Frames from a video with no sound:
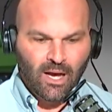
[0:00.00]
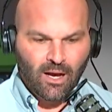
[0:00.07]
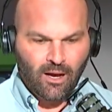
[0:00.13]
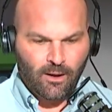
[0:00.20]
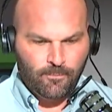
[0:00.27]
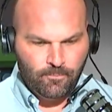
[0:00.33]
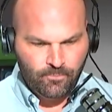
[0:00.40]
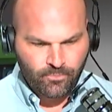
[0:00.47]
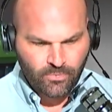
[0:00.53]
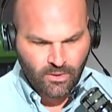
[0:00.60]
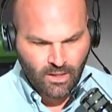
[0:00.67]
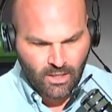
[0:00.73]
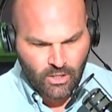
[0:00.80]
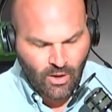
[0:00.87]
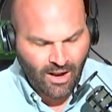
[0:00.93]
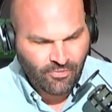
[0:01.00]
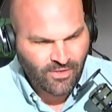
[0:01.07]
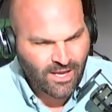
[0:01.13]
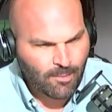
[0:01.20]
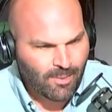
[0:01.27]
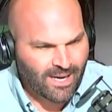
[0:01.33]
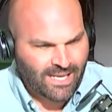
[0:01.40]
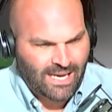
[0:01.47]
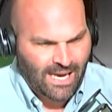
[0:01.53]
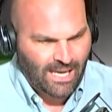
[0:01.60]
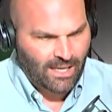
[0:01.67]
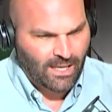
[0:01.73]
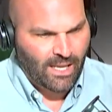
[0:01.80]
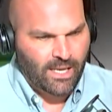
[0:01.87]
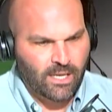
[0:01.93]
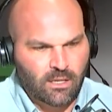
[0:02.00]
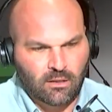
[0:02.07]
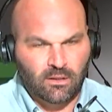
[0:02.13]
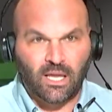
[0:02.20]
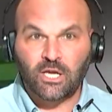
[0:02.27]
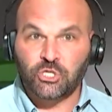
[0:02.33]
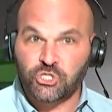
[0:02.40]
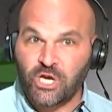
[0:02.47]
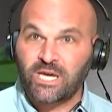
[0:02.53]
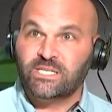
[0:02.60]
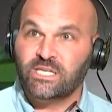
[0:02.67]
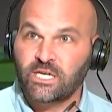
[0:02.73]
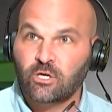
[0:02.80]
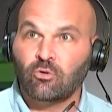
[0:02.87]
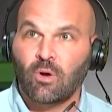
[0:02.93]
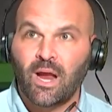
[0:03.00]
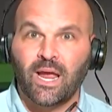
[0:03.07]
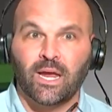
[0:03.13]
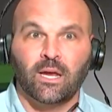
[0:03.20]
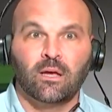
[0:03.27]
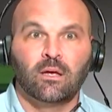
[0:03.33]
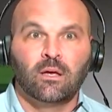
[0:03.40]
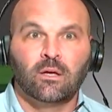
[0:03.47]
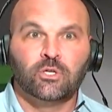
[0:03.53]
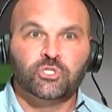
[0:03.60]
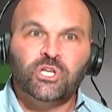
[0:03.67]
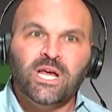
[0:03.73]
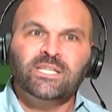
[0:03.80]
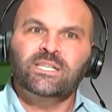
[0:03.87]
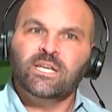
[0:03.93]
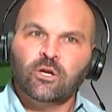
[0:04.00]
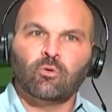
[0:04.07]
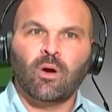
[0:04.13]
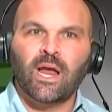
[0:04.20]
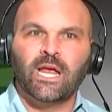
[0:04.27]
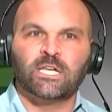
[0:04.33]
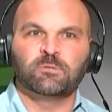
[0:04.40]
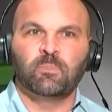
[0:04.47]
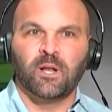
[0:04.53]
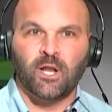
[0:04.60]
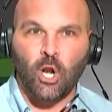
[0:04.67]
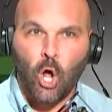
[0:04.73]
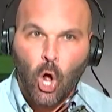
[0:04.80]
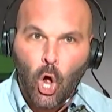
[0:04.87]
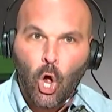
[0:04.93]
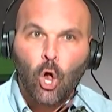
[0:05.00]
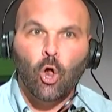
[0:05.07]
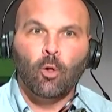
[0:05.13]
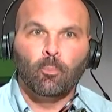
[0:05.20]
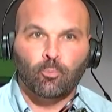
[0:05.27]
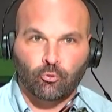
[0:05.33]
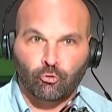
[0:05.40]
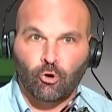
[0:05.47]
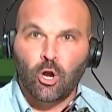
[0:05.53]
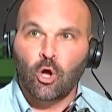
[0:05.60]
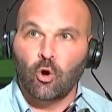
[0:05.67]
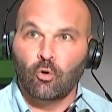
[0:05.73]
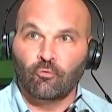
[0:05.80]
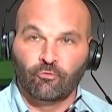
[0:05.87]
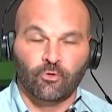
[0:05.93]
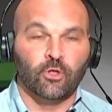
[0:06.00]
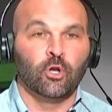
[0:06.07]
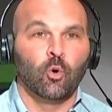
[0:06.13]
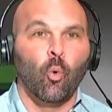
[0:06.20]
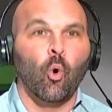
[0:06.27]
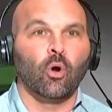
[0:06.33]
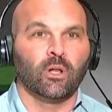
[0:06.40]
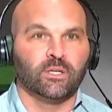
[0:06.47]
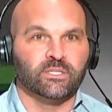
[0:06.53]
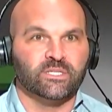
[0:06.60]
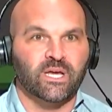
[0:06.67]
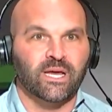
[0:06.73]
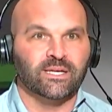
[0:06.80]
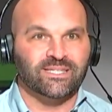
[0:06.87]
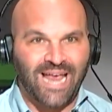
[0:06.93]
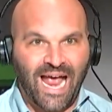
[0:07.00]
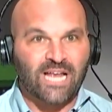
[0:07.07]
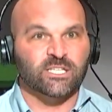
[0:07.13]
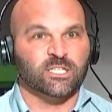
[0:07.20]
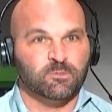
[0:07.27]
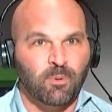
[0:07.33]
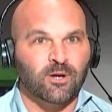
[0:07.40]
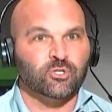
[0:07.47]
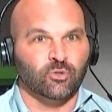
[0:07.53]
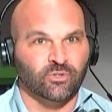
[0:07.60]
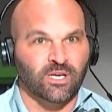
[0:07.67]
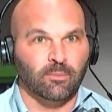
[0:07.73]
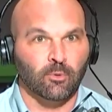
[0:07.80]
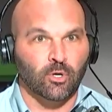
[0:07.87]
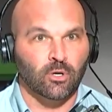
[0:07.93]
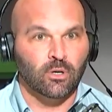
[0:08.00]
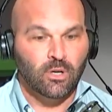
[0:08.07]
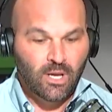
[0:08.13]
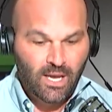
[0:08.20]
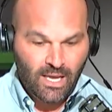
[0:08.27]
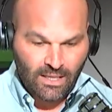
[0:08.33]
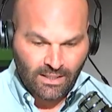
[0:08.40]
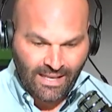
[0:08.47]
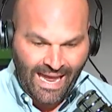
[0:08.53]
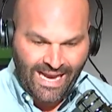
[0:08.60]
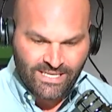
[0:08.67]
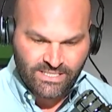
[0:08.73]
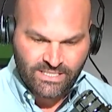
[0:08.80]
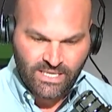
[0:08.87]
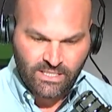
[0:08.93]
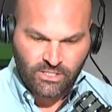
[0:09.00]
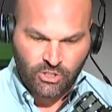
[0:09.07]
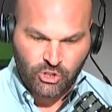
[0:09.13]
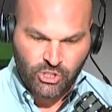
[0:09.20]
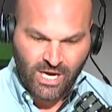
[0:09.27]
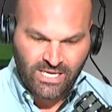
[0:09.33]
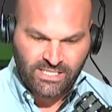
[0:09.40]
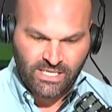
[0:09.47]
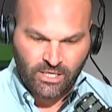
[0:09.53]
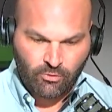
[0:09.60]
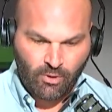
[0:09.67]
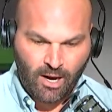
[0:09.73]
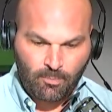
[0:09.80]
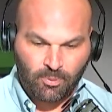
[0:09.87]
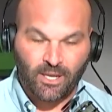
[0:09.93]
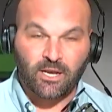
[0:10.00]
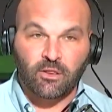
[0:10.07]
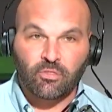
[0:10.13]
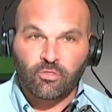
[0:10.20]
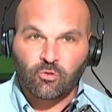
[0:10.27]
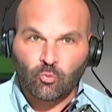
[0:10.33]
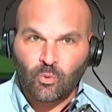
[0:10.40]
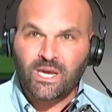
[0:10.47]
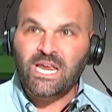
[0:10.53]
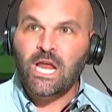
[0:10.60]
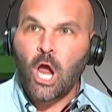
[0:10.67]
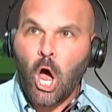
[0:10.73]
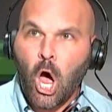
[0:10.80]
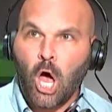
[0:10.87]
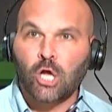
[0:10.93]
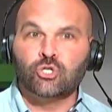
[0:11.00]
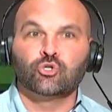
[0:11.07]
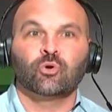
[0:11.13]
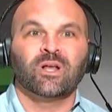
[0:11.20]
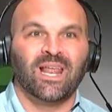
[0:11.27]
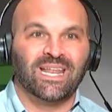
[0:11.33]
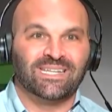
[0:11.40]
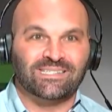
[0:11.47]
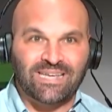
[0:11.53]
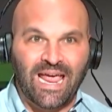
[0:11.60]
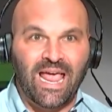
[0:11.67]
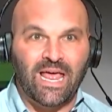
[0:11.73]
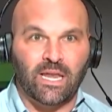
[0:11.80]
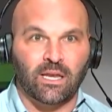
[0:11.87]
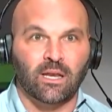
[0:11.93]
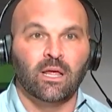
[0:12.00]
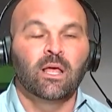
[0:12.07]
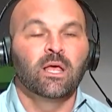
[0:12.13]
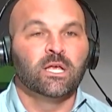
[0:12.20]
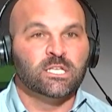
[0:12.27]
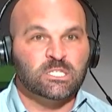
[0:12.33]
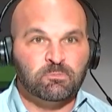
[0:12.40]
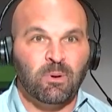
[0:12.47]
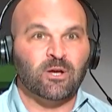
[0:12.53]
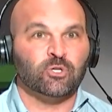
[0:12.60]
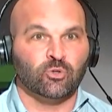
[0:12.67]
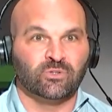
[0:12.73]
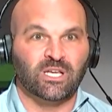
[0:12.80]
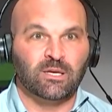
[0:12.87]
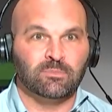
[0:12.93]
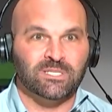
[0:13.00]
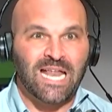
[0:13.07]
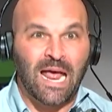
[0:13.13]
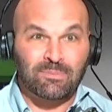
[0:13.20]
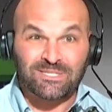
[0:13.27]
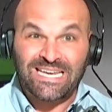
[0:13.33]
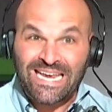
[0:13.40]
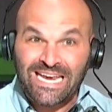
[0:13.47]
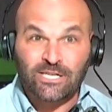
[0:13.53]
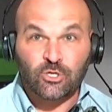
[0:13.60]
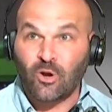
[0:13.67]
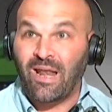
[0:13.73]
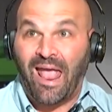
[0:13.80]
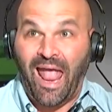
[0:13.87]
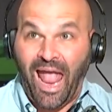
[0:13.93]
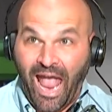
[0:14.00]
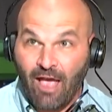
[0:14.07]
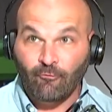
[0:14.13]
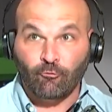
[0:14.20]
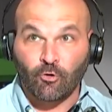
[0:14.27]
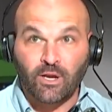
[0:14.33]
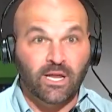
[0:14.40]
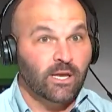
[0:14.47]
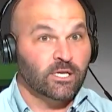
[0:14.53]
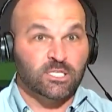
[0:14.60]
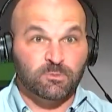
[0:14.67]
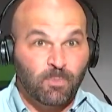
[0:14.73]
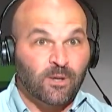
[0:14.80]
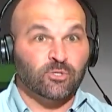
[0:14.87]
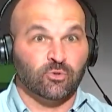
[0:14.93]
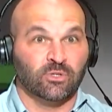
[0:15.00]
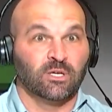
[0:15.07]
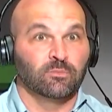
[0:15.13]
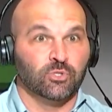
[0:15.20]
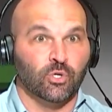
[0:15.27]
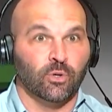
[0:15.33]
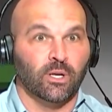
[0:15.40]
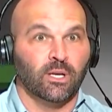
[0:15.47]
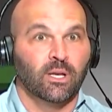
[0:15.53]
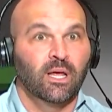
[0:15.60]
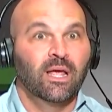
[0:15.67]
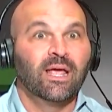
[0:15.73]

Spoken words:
I think about a guy like JT Gray. JT Gray has been an all-pro for the New Orleans Saints as a special teamer. Last season, JT Gray played 310 special team snaps. He is on every special teams unit.